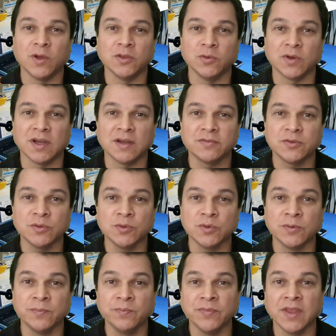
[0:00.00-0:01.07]
What you have to
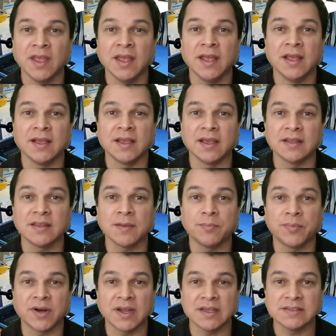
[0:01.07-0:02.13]
do, get a
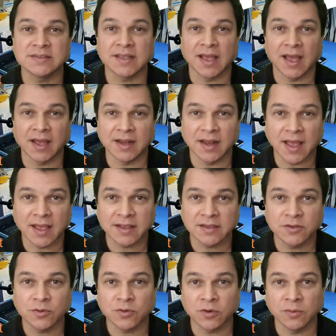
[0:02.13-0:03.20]
price
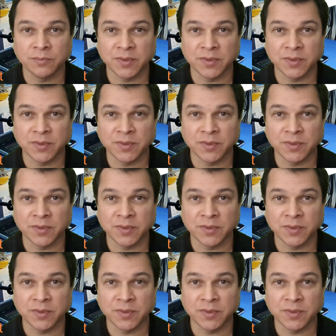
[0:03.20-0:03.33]
like your